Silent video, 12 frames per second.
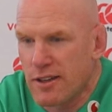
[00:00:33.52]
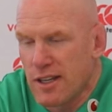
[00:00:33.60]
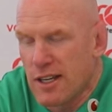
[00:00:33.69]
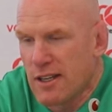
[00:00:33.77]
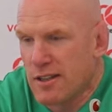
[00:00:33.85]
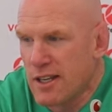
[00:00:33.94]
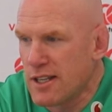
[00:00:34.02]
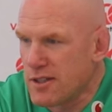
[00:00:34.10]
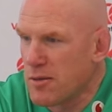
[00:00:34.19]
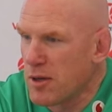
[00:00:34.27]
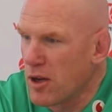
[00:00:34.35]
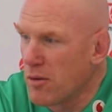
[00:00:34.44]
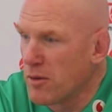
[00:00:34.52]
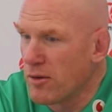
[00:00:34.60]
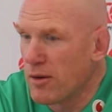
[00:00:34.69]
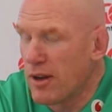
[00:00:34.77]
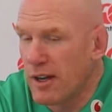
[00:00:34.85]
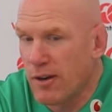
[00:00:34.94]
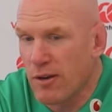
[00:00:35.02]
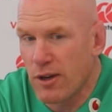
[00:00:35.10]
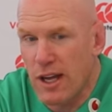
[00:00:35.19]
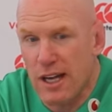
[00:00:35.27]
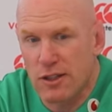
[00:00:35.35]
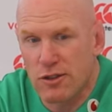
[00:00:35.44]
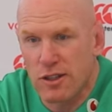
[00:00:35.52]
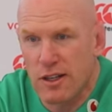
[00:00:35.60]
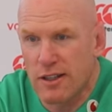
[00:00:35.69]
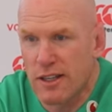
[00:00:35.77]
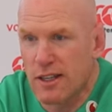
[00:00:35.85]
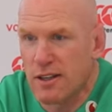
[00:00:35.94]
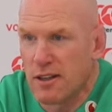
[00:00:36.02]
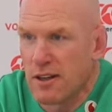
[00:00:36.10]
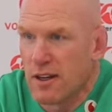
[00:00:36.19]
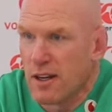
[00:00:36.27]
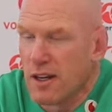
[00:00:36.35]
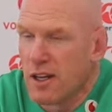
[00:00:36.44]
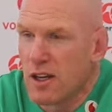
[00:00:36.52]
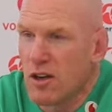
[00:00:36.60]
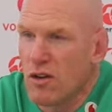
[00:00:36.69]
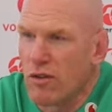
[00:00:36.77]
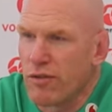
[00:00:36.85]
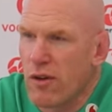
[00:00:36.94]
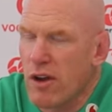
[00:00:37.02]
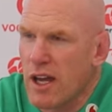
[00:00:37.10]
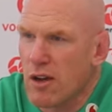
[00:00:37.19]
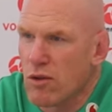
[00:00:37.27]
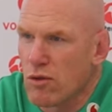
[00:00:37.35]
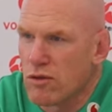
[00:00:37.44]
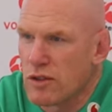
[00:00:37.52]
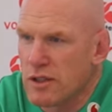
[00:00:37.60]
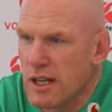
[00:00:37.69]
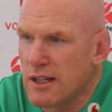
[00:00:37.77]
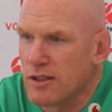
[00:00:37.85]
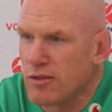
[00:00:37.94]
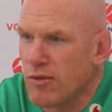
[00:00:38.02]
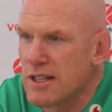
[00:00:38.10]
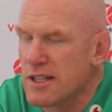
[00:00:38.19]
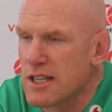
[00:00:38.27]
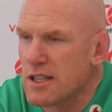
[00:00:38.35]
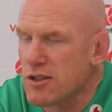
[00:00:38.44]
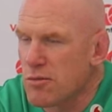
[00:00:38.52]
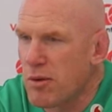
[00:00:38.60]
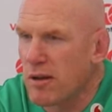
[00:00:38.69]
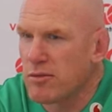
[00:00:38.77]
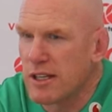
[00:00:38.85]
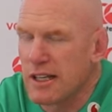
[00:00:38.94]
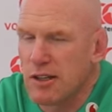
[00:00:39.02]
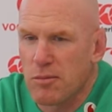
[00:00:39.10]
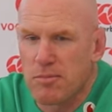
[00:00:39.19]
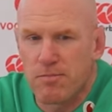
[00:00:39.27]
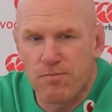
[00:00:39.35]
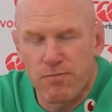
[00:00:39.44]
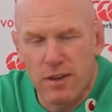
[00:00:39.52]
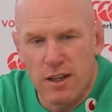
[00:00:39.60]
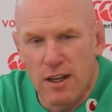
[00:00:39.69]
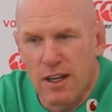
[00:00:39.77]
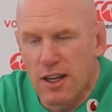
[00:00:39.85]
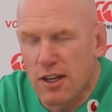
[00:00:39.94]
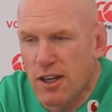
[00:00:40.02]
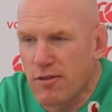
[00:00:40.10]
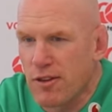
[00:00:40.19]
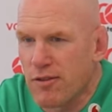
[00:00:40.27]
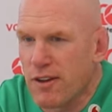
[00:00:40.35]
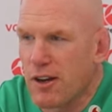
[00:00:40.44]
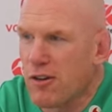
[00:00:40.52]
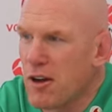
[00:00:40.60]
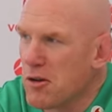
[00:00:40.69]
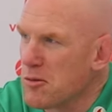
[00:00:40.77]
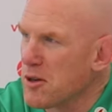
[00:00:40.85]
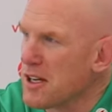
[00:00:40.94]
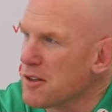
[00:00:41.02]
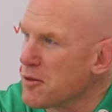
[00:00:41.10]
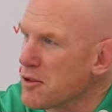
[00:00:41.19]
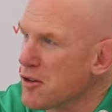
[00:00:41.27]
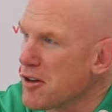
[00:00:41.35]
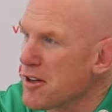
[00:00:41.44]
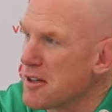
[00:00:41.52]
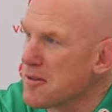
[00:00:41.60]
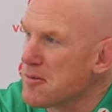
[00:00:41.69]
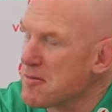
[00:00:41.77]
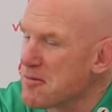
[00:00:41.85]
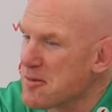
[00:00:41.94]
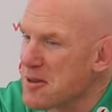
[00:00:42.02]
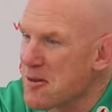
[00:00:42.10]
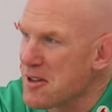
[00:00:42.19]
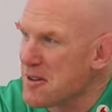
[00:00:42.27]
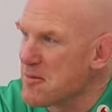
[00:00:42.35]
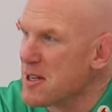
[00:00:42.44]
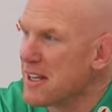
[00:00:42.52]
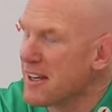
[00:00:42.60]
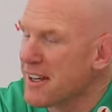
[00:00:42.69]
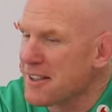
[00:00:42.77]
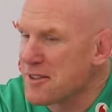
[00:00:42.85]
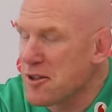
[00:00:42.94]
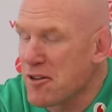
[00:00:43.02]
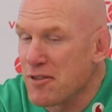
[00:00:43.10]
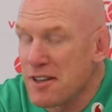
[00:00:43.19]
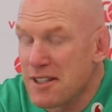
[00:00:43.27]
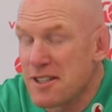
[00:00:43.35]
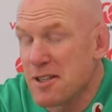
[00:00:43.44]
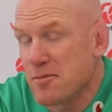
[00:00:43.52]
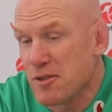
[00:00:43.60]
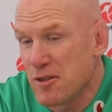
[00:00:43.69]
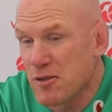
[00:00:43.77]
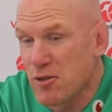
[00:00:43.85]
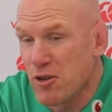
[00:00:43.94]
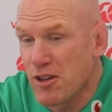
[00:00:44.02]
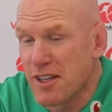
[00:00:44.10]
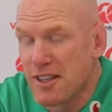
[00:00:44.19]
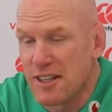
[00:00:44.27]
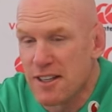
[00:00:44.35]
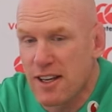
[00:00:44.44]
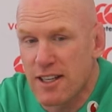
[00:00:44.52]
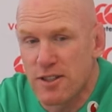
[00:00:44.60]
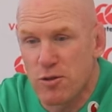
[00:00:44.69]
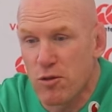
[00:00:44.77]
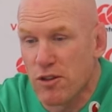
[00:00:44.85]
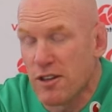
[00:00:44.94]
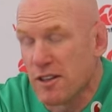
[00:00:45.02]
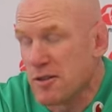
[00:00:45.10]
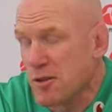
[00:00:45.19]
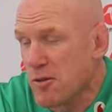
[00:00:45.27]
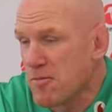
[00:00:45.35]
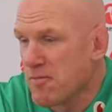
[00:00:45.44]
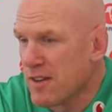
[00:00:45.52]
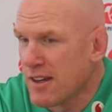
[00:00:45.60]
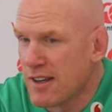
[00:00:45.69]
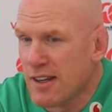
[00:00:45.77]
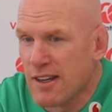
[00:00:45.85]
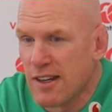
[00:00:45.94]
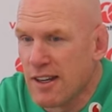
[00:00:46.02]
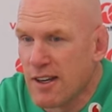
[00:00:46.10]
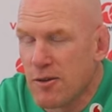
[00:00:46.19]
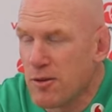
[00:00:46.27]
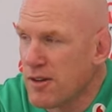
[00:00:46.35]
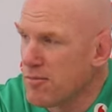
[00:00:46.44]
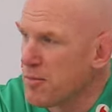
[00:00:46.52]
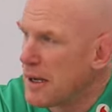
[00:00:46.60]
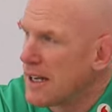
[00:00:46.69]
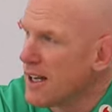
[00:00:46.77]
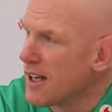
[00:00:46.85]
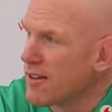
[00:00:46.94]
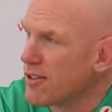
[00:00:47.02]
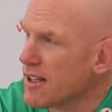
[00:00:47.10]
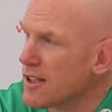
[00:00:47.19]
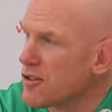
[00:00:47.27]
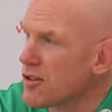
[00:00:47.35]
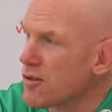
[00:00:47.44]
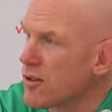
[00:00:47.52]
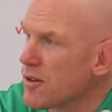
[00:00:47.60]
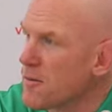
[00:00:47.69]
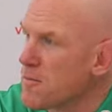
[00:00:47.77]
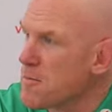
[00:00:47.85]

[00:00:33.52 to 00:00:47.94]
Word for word: thing. It tends to become a reaction. I think, you know, if you're a head coach as long as Rassie is, you probably end up. You have to figure out a way to enjoy doing the media stuff, and he seems to enjoy it, and, he's good at it, so we haven't paid a lot of attention to it.